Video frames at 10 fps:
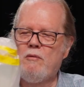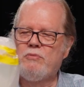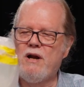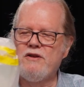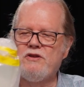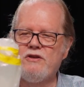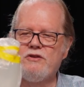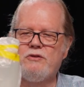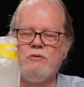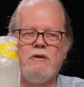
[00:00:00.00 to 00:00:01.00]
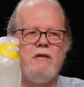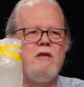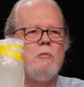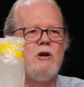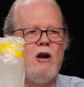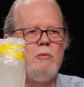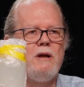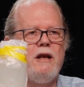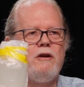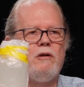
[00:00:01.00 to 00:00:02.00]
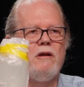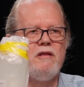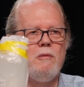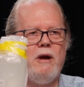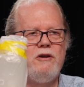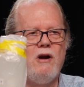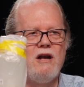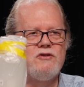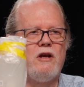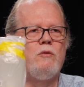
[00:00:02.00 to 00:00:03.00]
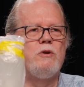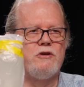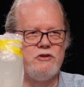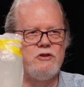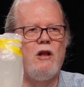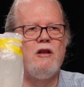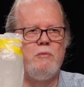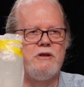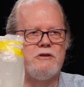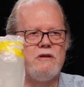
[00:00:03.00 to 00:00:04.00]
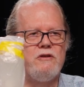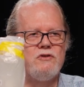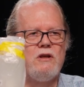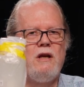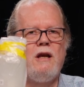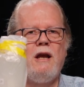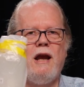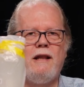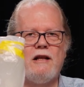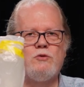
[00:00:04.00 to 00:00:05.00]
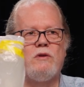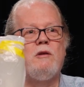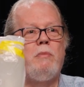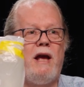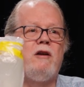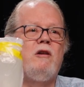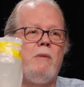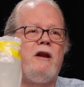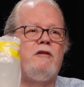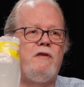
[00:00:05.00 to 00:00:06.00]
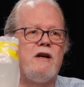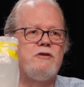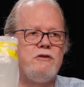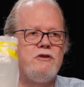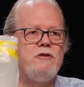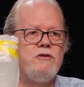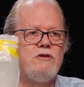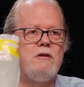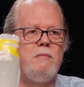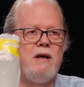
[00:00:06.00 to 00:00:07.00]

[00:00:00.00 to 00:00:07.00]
process to lithium carbonate or lithium hydroxide, which are solid materials. And that's what the battery manufacturers use to